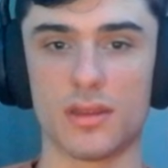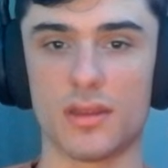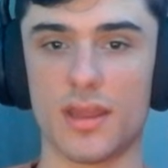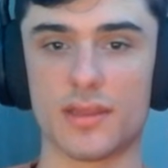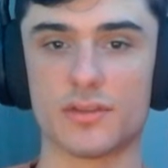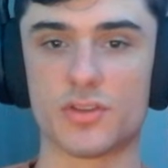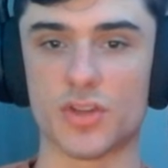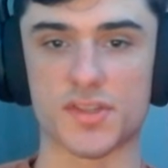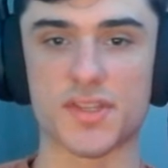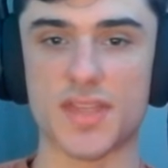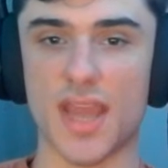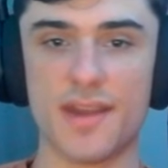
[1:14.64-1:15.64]
and
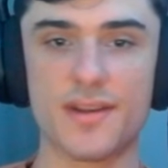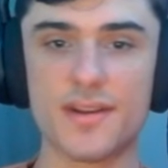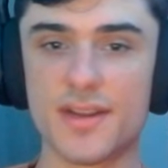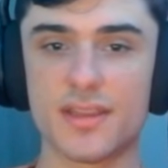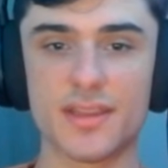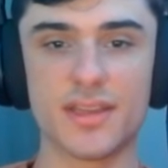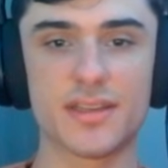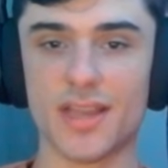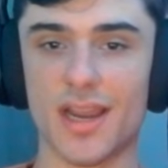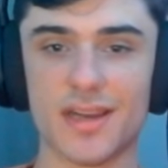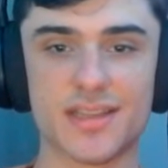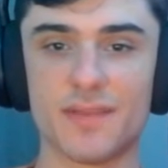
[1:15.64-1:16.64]
just editing the
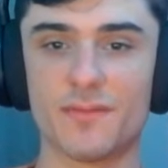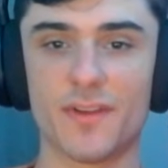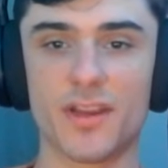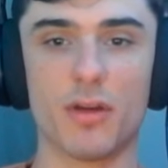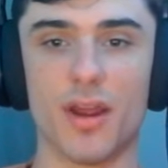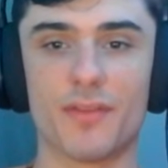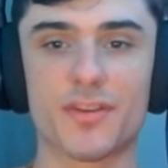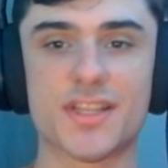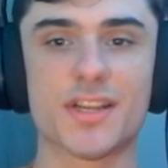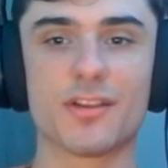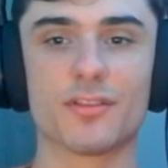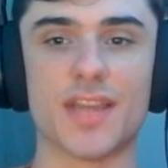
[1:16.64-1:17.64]
exact same video every
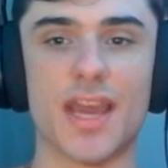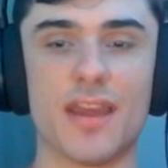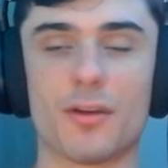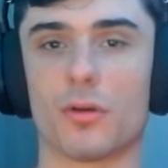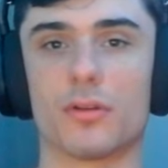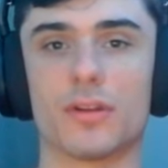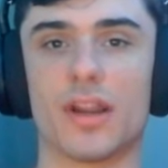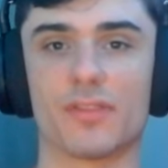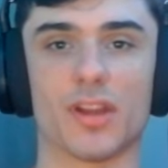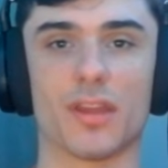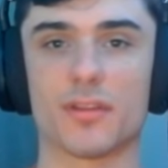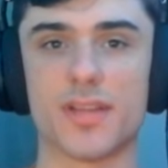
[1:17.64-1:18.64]
single day or
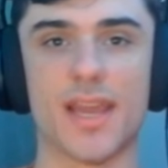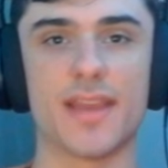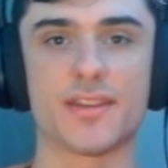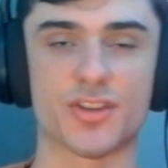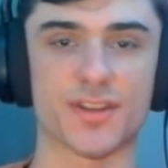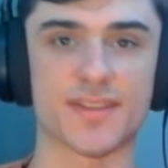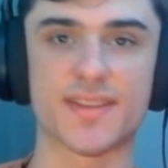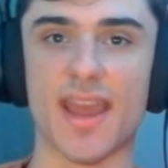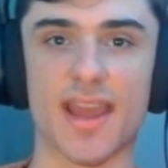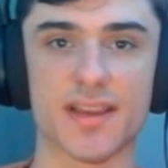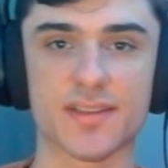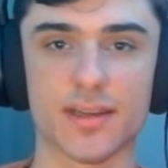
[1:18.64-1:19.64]
every other day is just
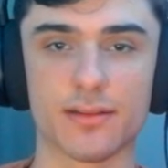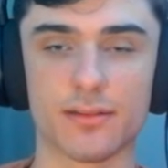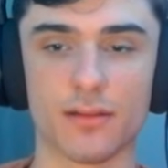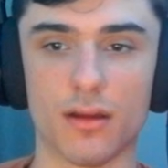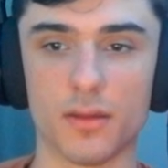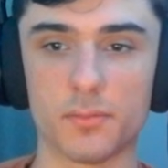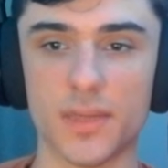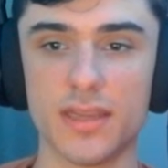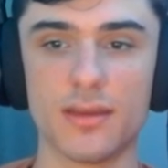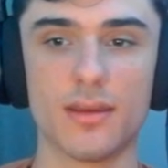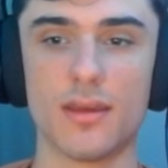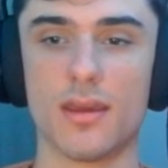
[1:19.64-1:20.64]
taxing on
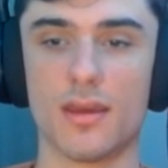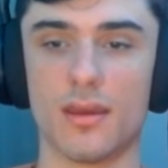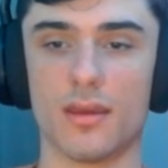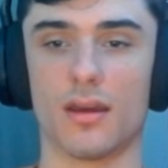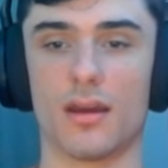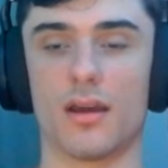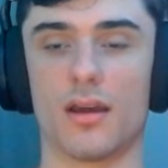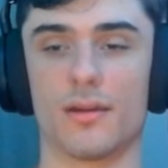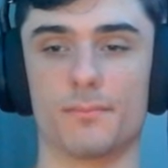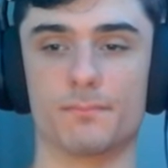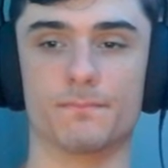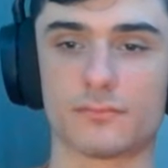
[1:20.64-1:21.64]
me.
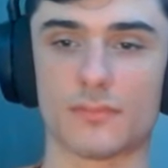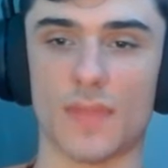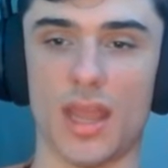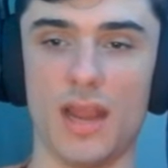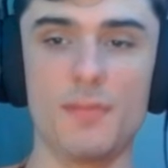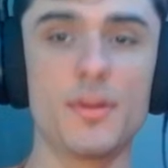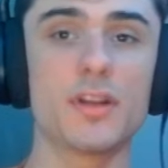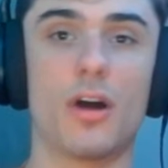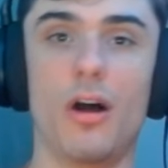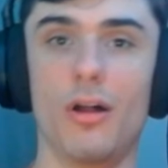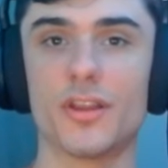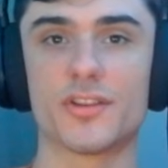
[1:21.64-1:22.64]
I'm in
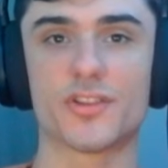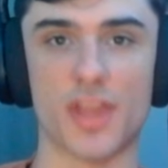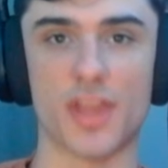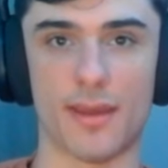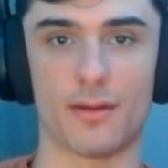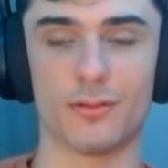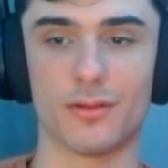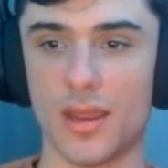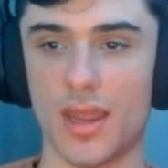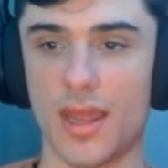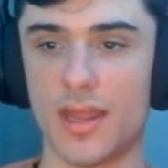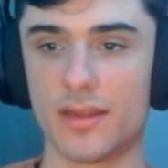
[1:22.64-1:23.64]
college now,
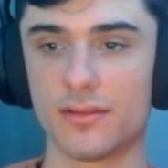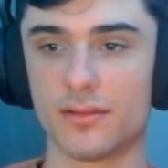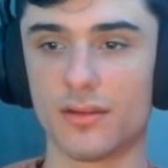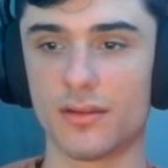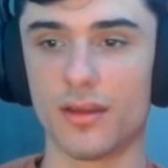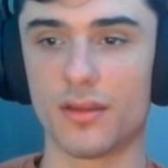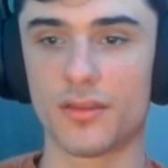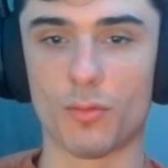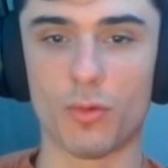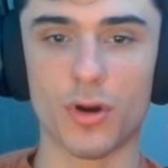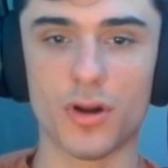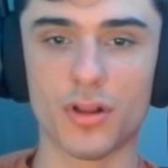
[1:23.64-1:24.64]
and the
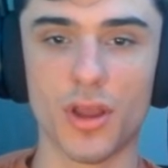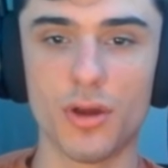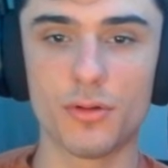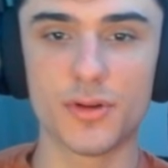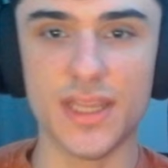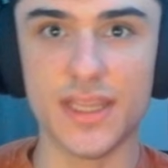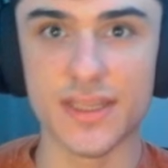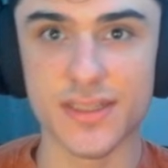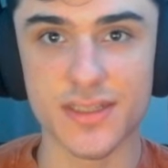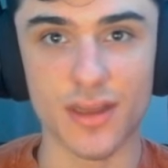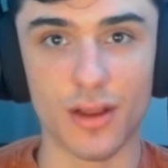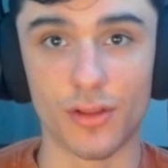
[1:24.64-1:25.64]
workload
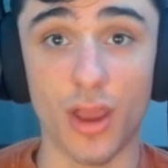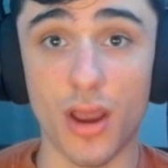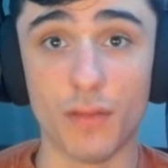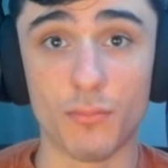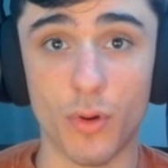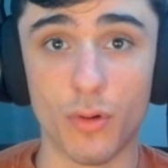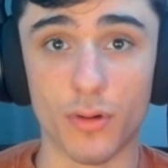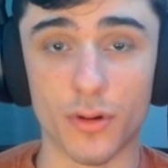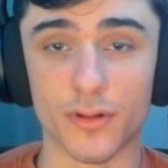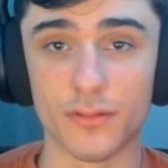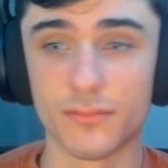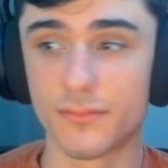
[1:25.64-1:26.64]
is a lot
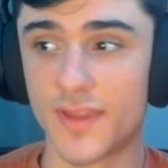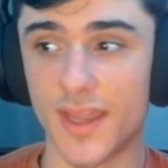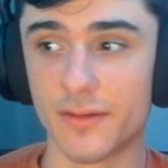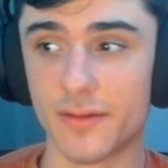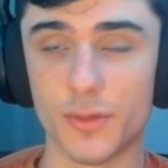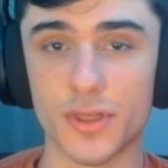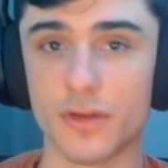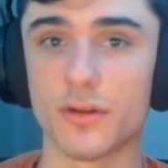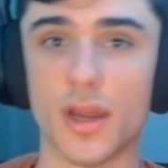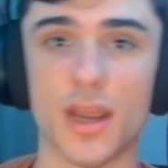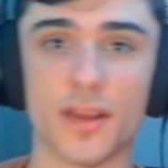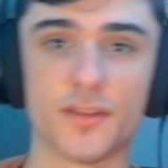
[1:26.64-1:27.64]
more than when you're in
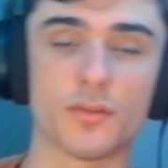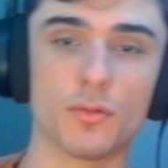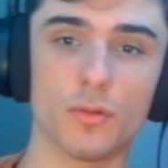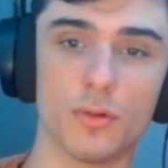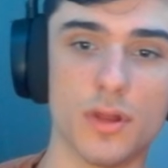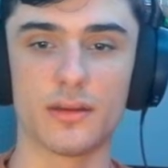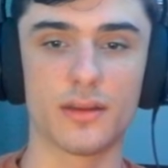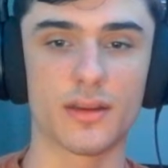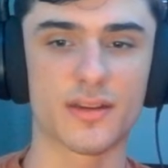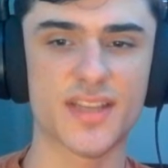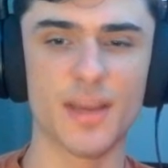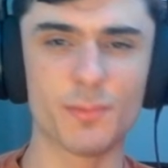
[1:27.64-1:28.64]
high school,
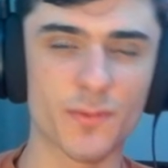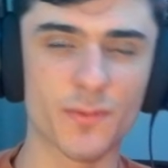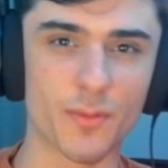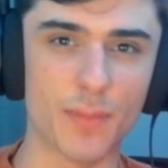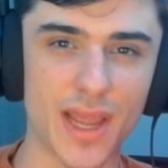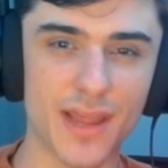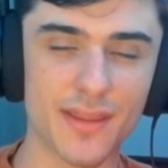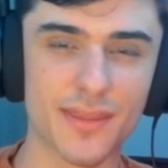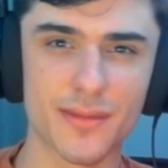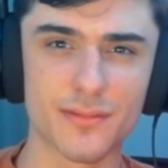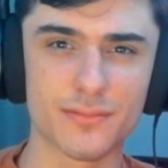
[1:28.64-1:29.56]
except for math,